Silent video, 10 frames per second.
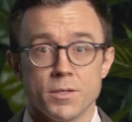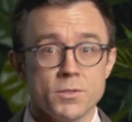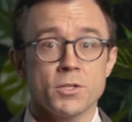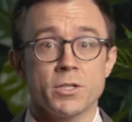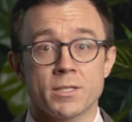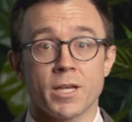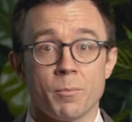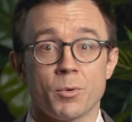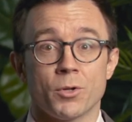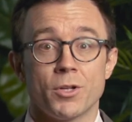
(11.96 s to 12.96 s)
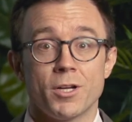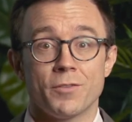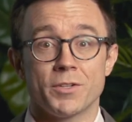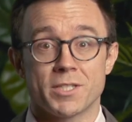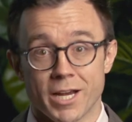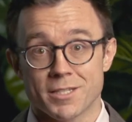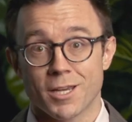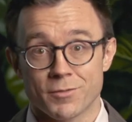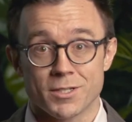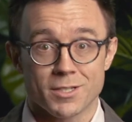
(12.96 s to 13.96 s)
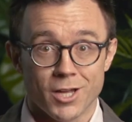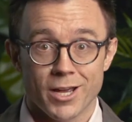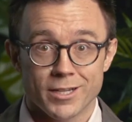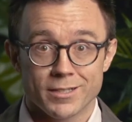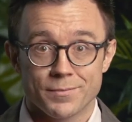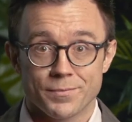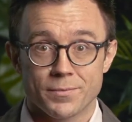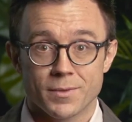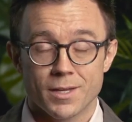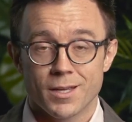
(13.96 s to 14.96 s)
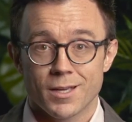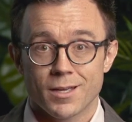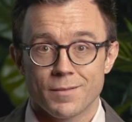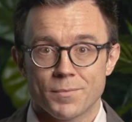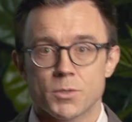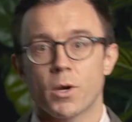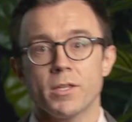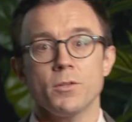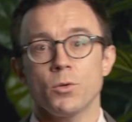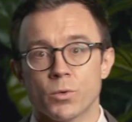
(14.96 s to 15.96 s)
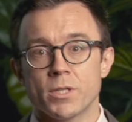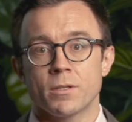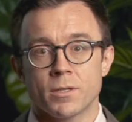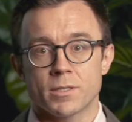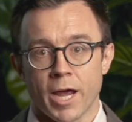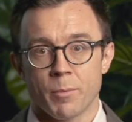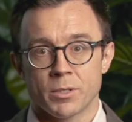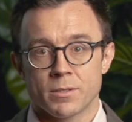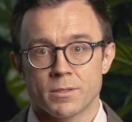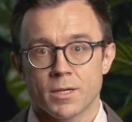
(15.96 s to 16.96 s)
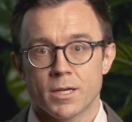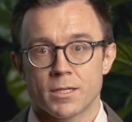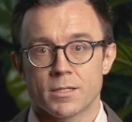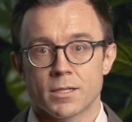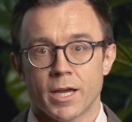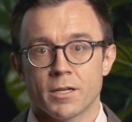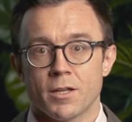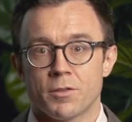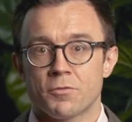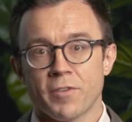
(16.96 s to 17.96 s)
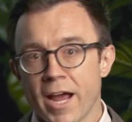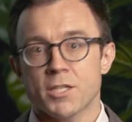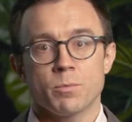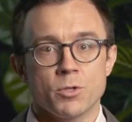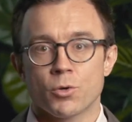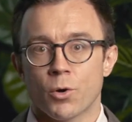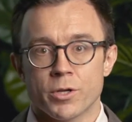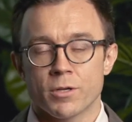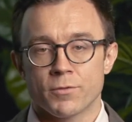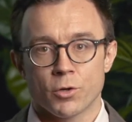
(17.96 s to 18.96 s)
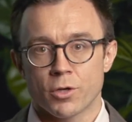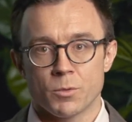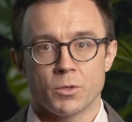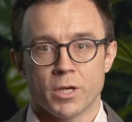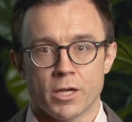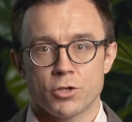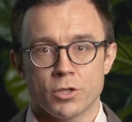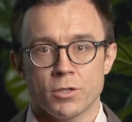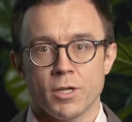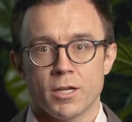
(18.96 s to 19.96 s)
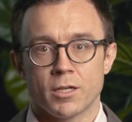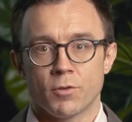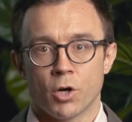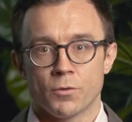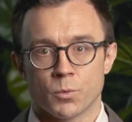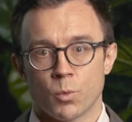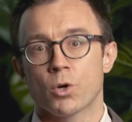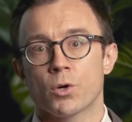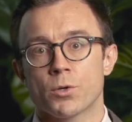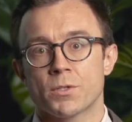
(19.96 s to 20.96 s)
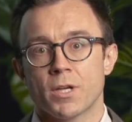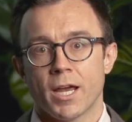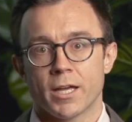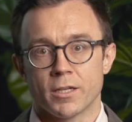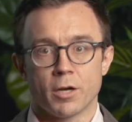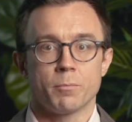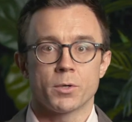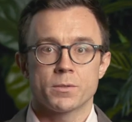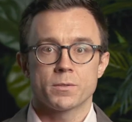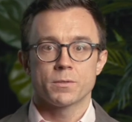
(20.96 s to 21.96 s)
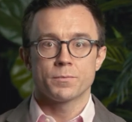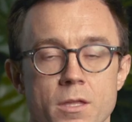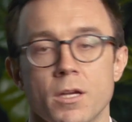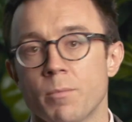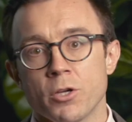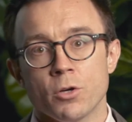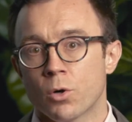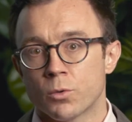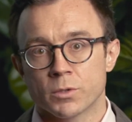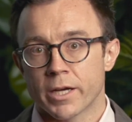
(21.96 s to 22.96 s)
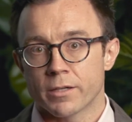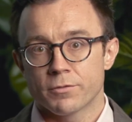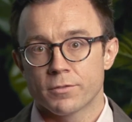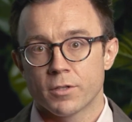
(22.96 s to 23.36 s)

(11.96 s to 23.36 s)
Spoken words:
This is an example of a text-heavy slide. So I think the reason this happens is that the vast majority of your communication involves words and numbers. Think about your own life.